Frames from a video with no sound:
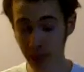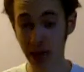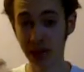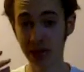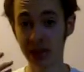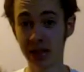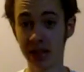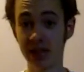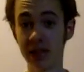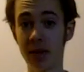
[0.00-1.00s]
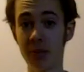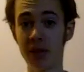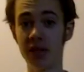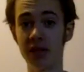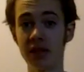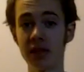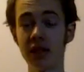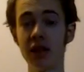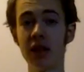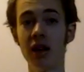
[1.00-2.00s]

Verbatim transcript: balancing acceptance